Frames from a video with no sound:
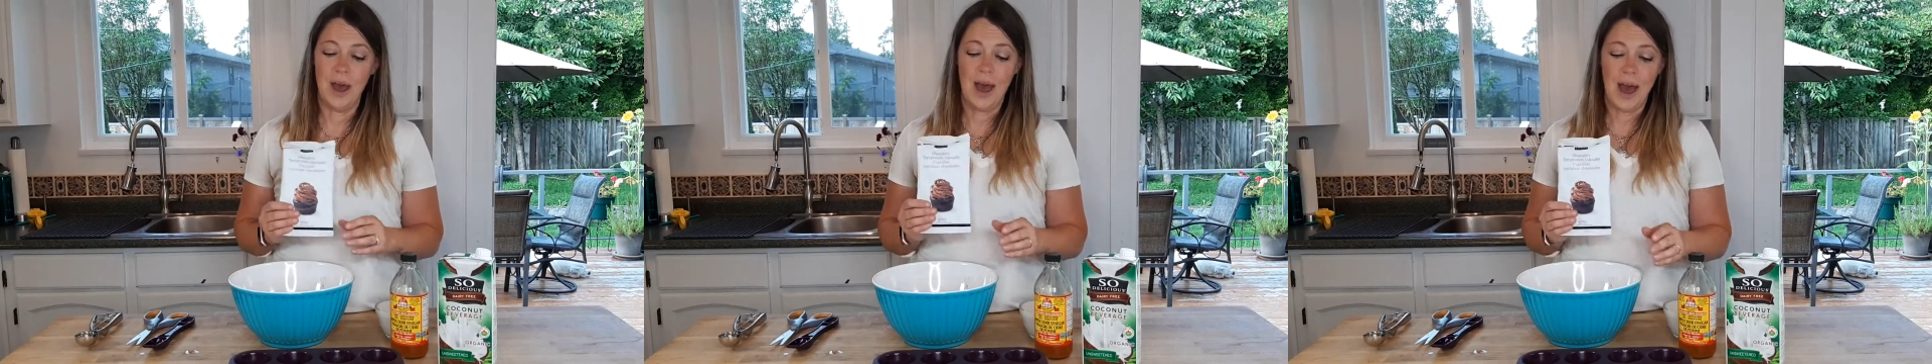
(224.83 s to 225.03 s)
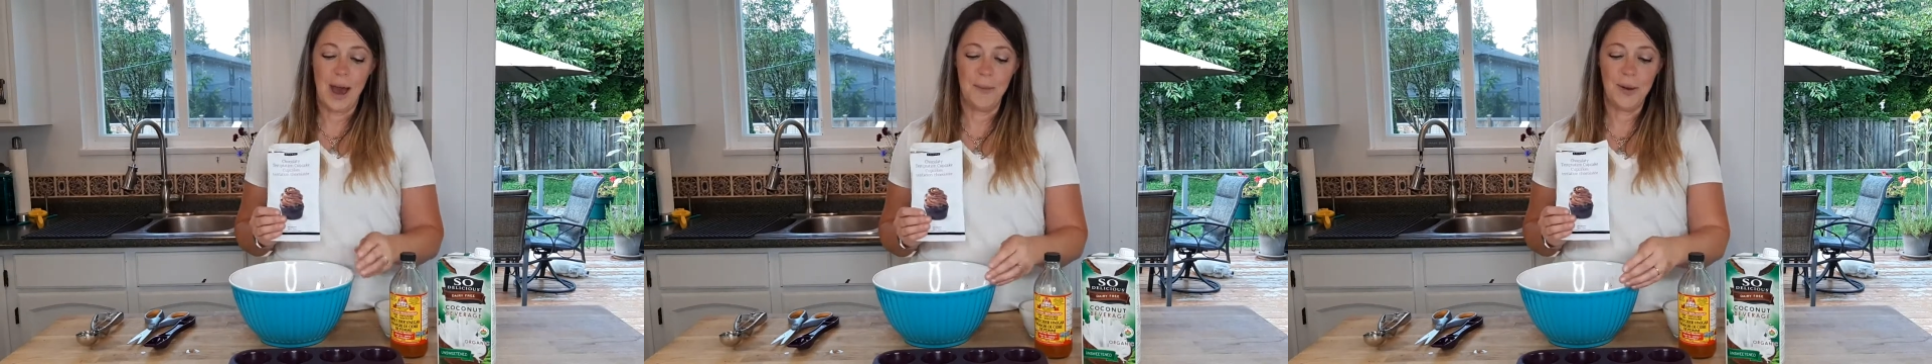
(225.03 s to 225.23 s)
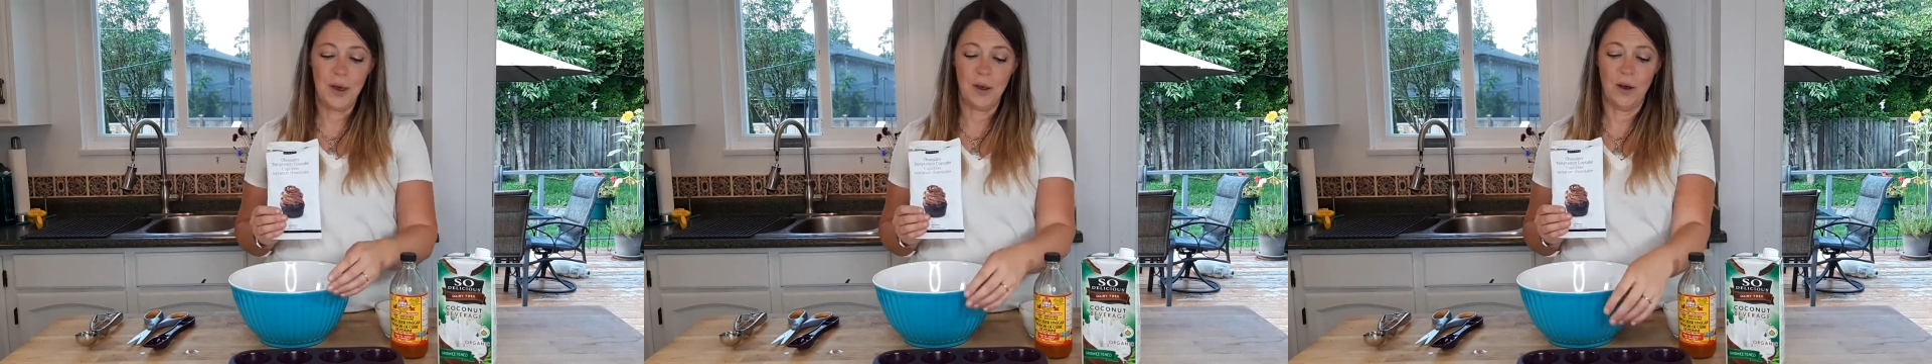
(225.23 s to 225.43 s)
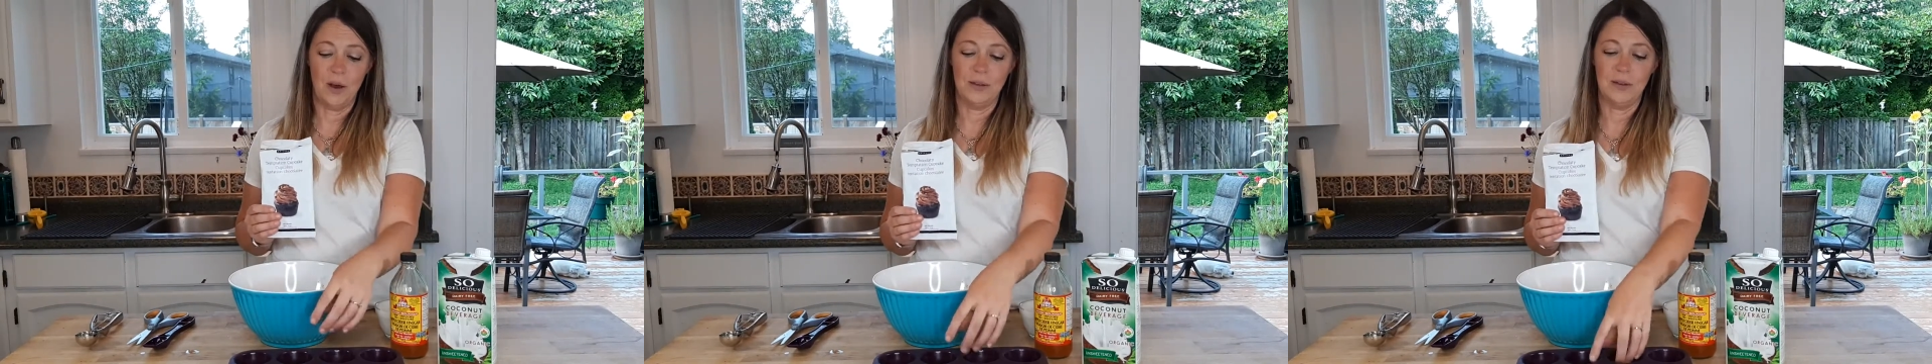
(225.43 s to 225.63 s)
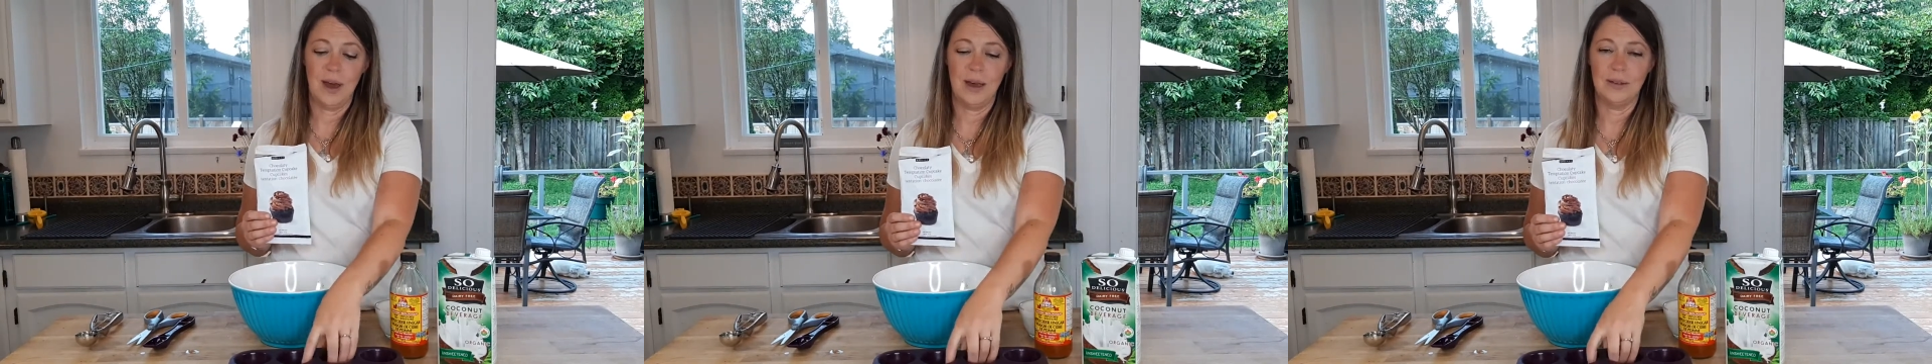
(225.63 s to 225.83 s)
Epicure
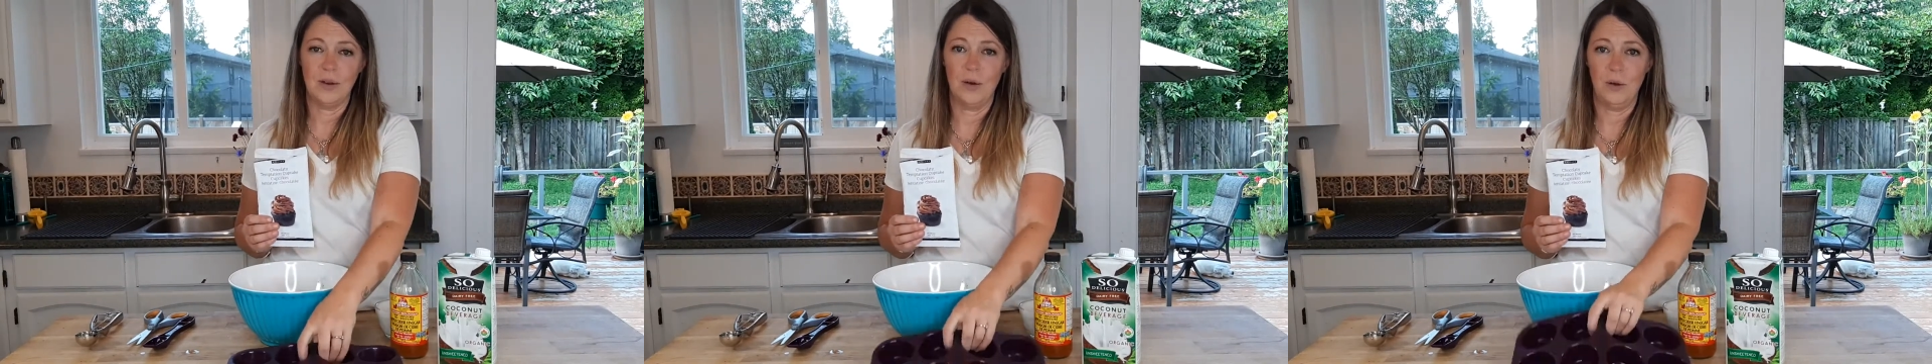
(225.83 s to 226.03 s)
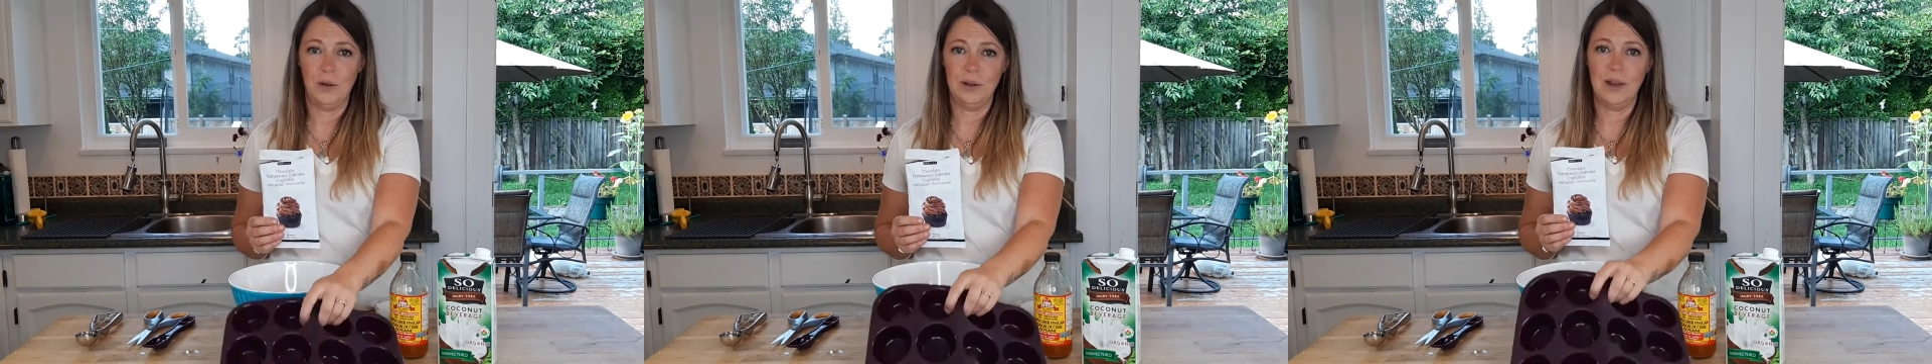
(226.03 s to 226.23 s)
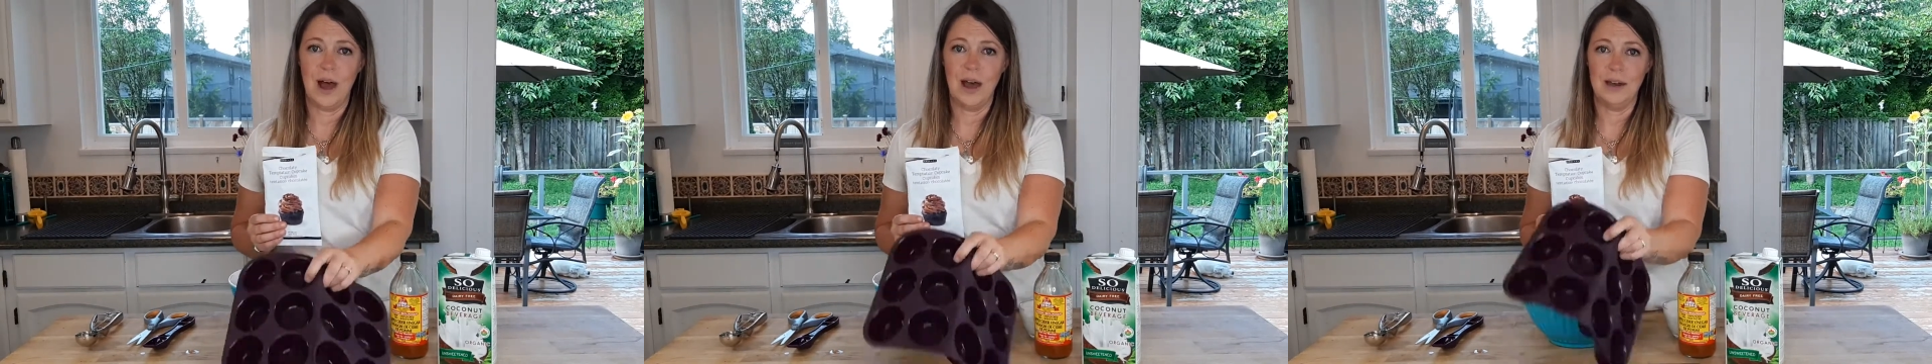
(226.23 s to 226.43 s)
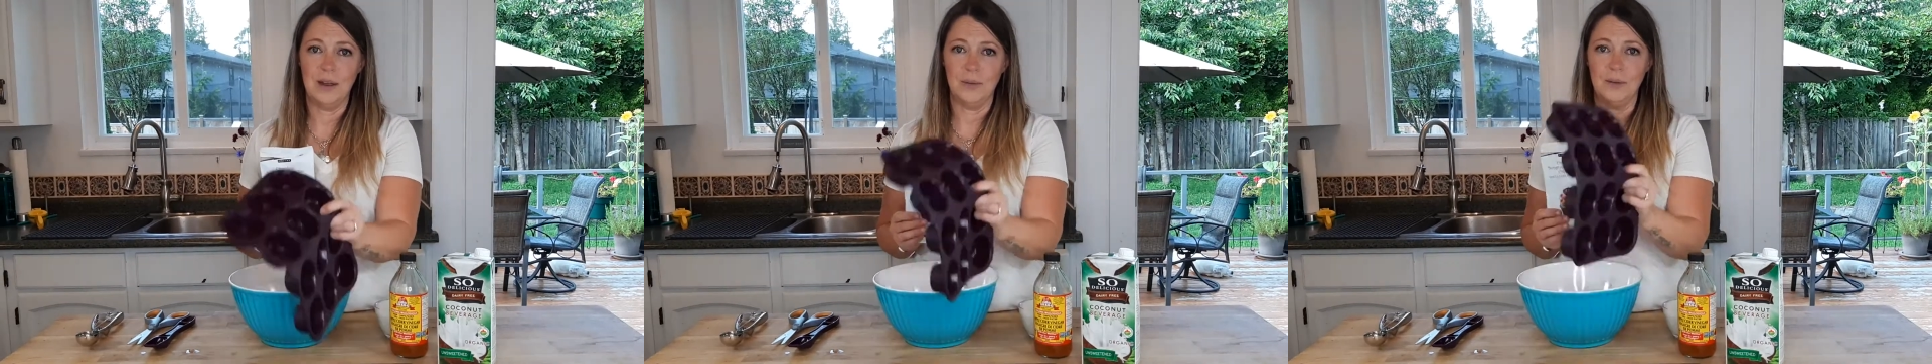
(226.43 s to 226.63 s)
also has a whole line of